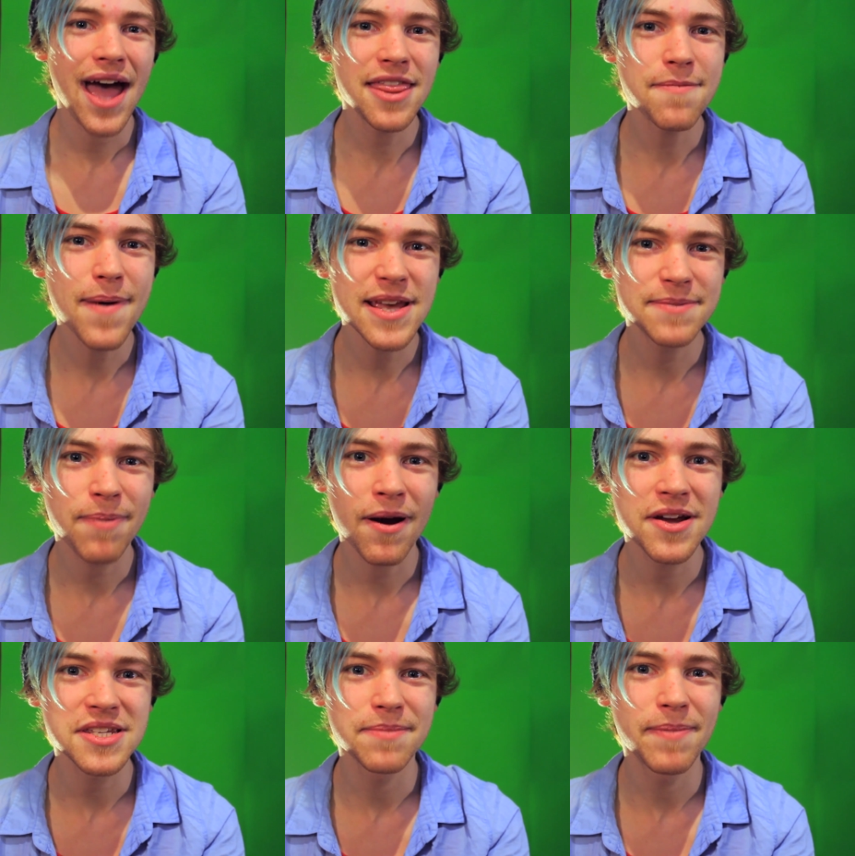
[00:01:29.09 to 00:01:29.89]
And the best
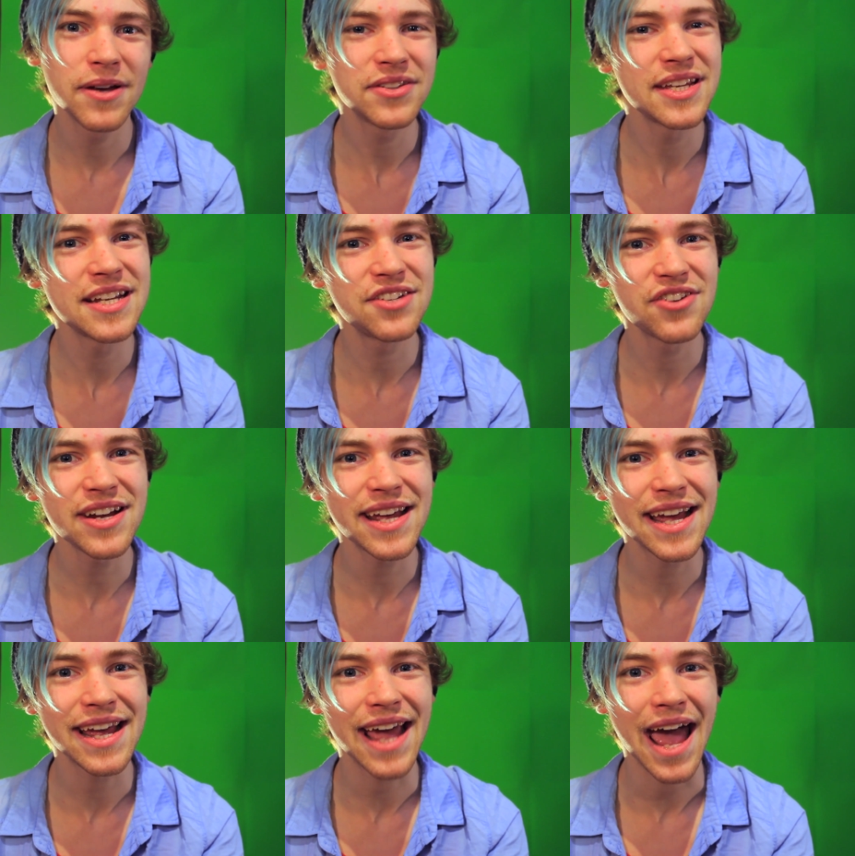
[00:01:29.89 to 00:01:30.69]
part is a built-in
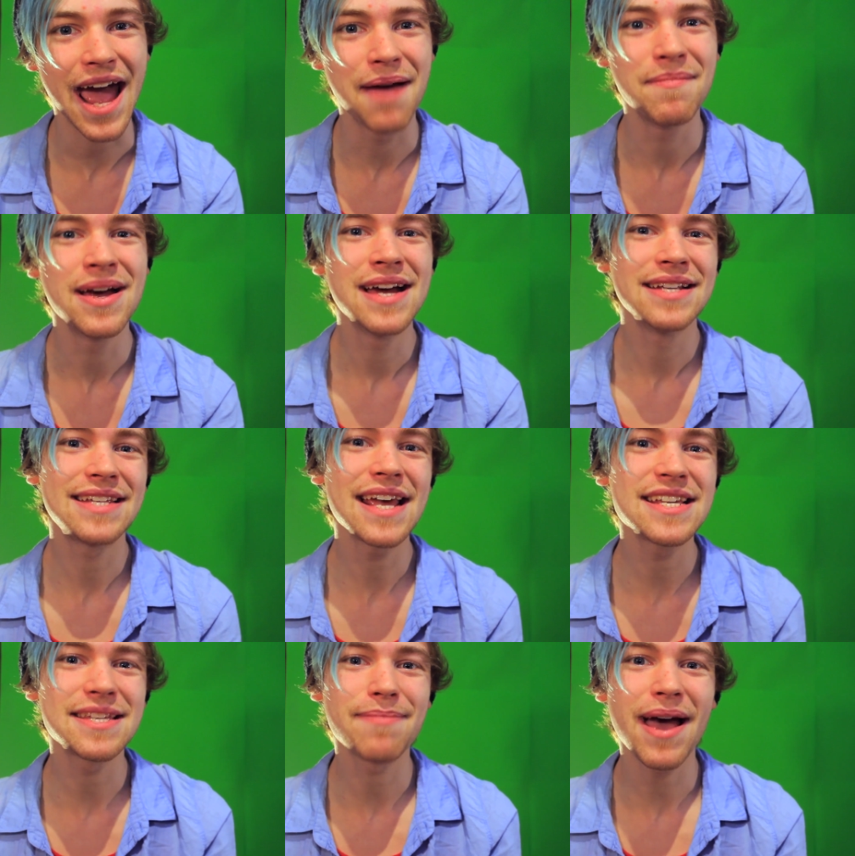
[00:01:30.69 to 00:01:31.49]
drinking game.
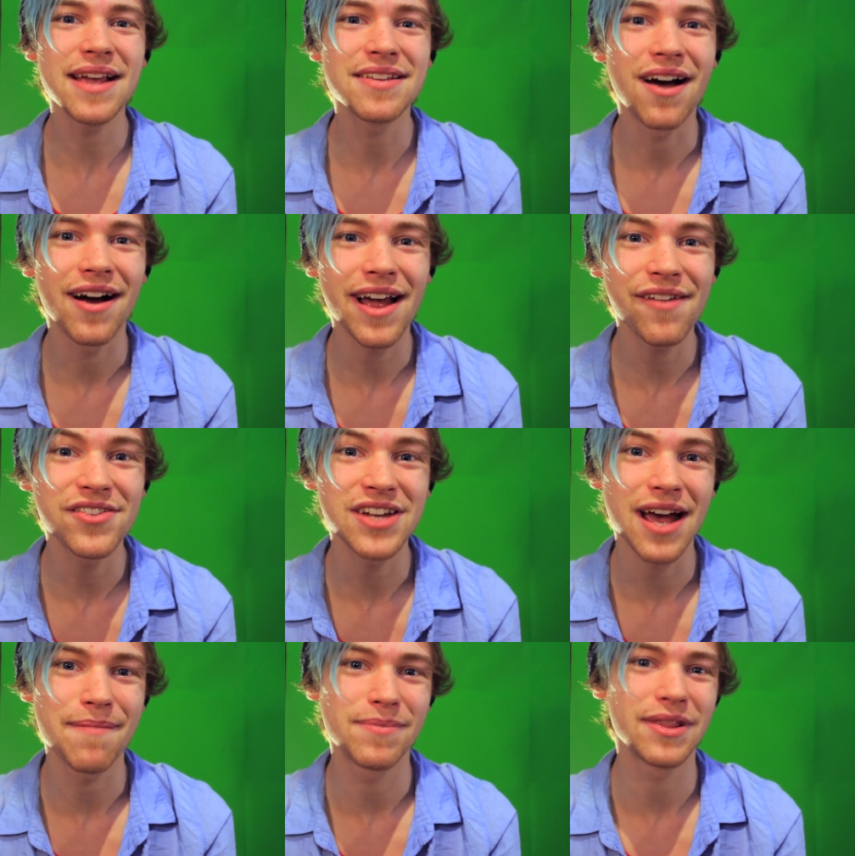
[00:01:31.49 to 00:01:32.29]
Take some eggnog
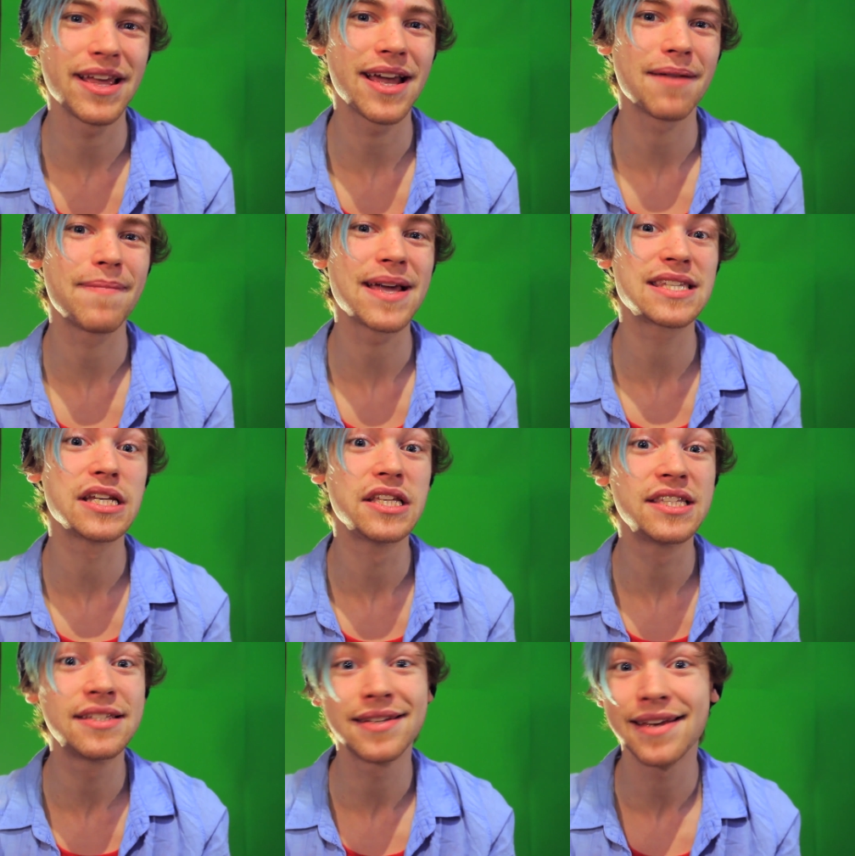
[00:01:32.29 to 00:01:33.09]
every time Blinka makes
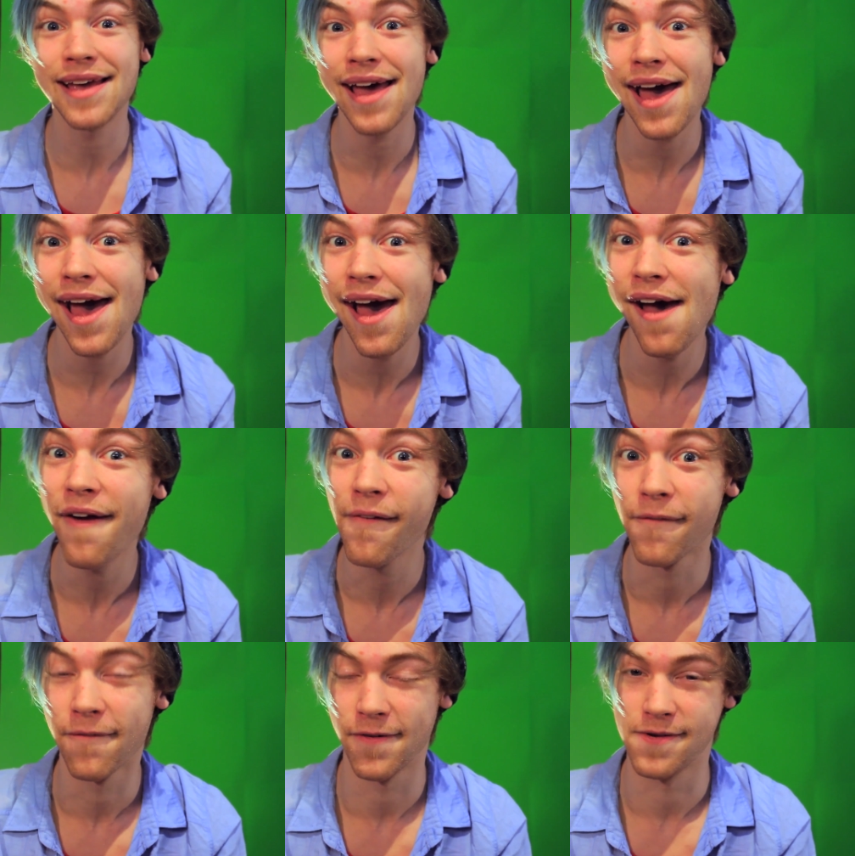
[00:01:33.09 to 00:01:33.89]
a
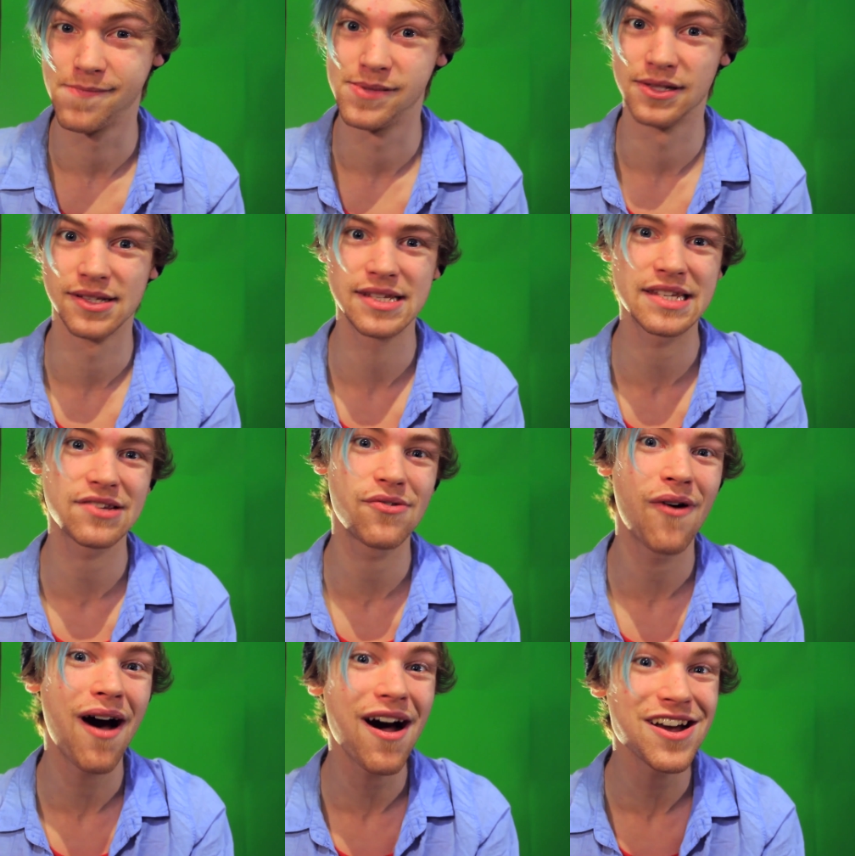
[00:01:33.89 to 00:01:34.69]
terrible
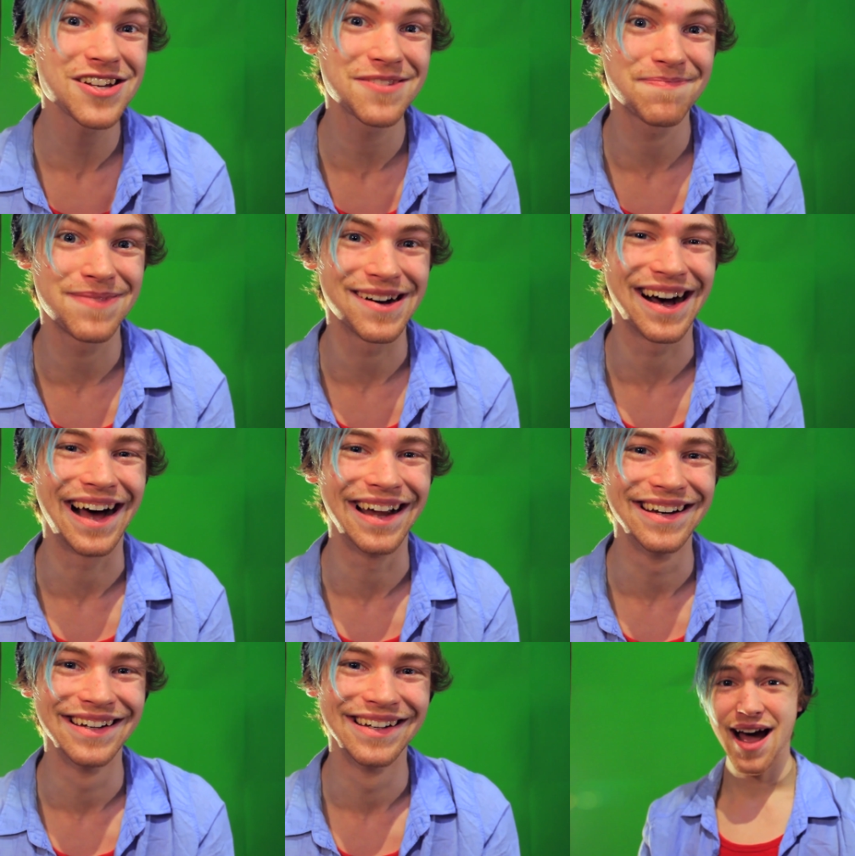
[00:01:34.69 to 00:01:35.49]
squash pun.